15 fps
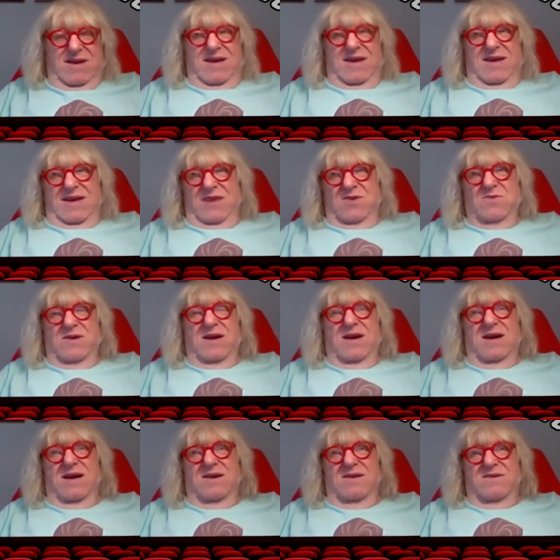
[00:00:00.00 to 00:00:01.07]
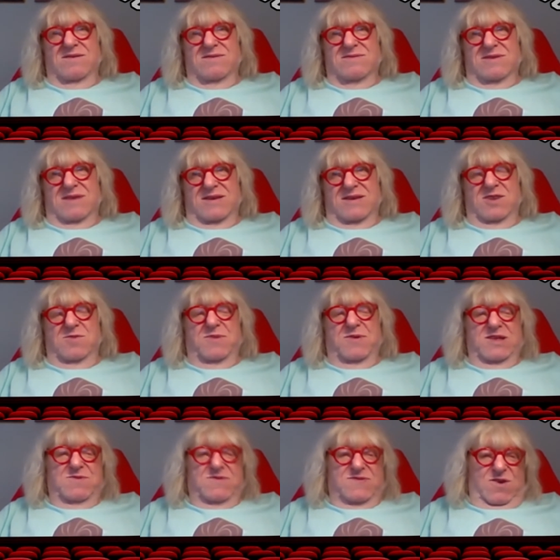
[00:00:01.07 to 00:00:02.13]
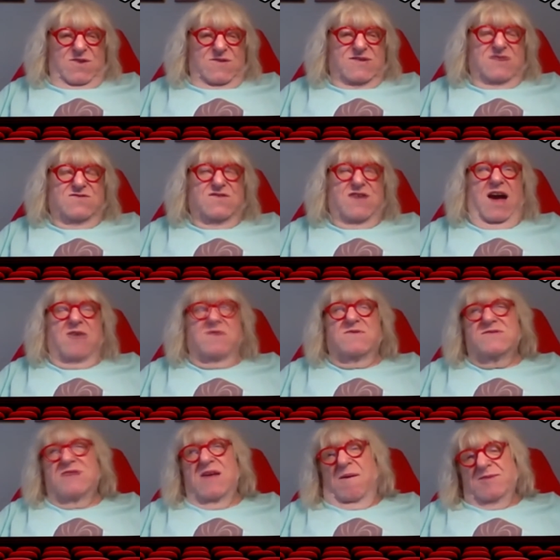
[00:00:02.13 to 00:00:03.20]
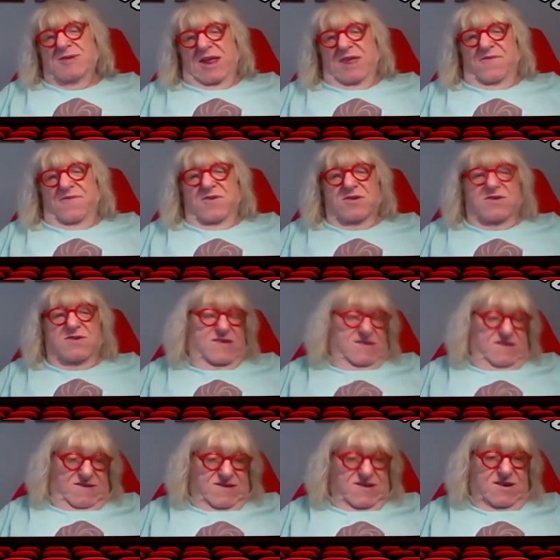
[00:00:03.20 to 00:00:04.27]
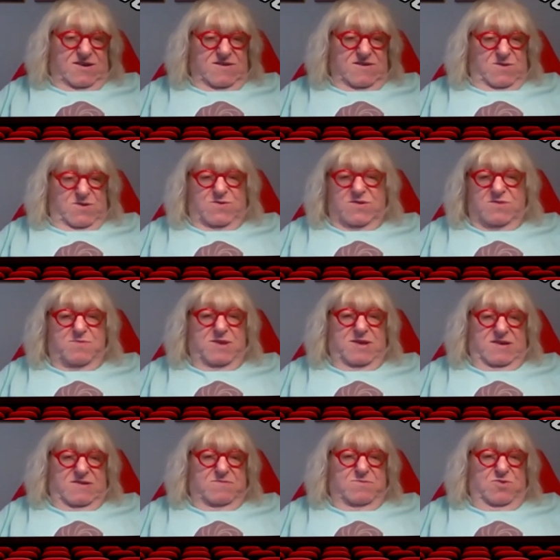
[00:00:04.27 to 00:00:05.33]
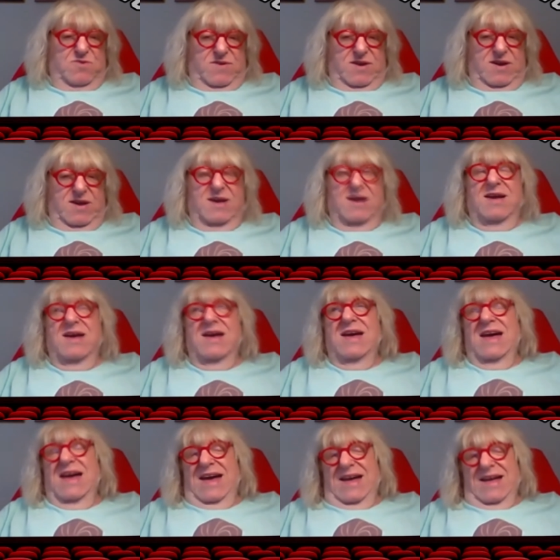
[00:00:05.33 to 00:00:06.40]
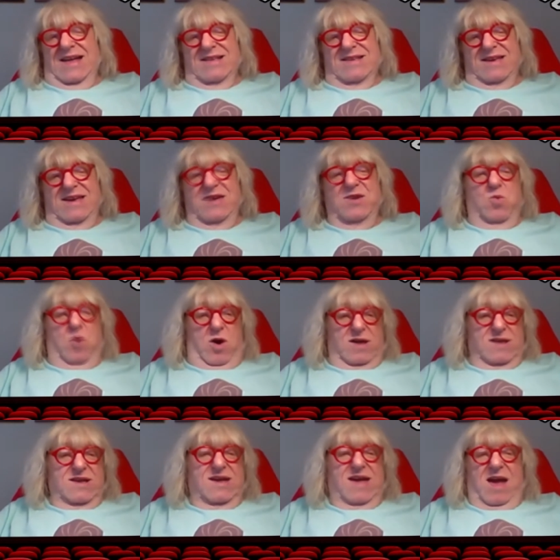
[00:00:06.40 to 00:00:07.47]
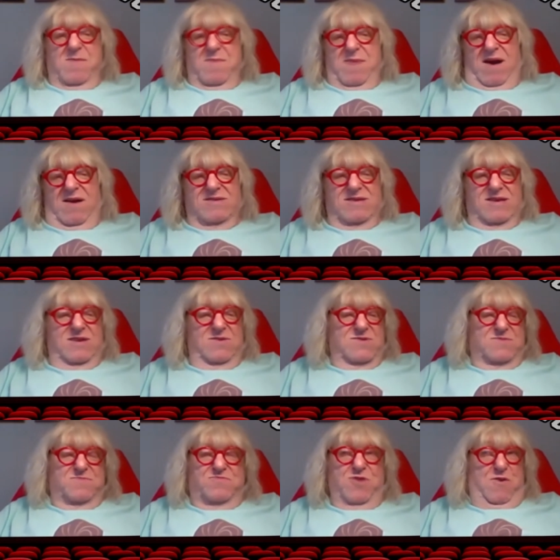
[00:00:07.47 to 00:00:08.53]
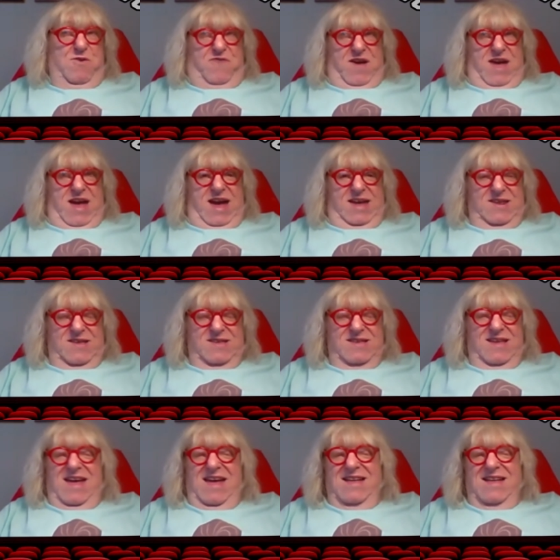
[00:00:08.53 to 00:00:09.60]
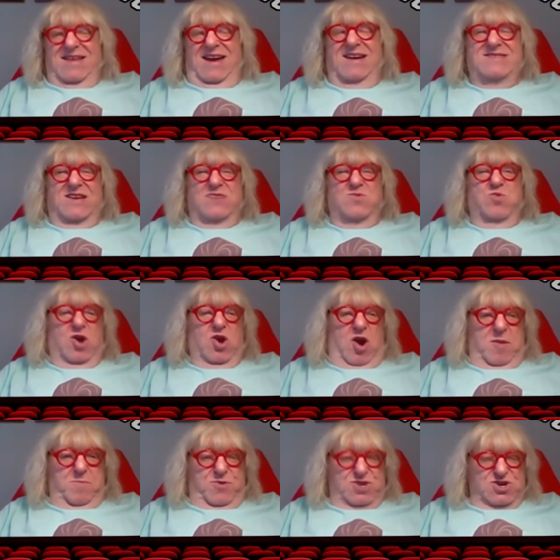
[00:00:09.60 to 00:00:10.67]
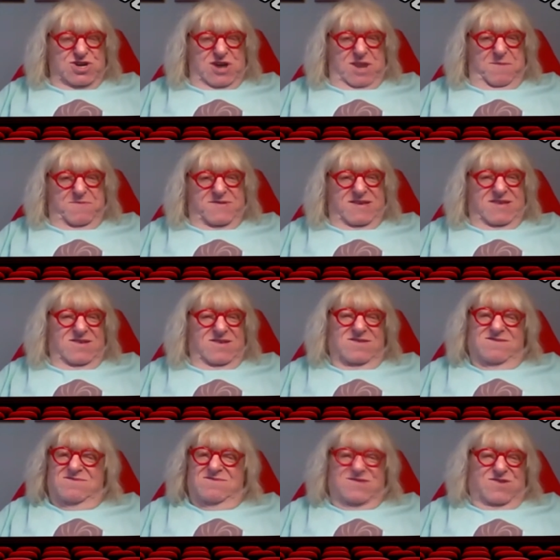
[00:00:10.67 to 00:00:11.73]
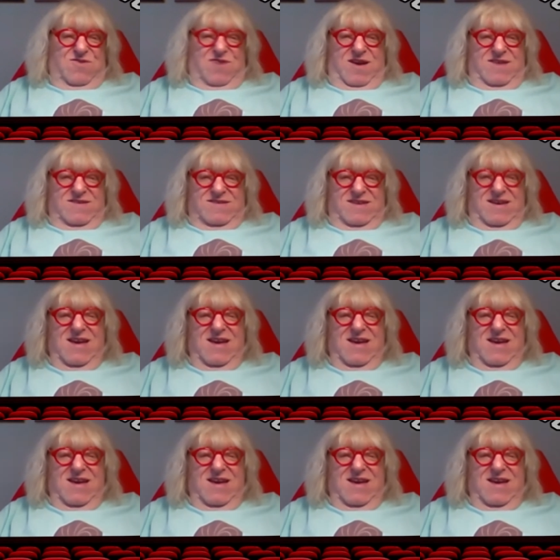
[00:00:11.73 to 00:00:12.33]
he uh, a year Billy was hosting Jack was nominated for City Slickers which was Billy's movie and he won and came out and he was profane and he did one arm push ups and it was crazy.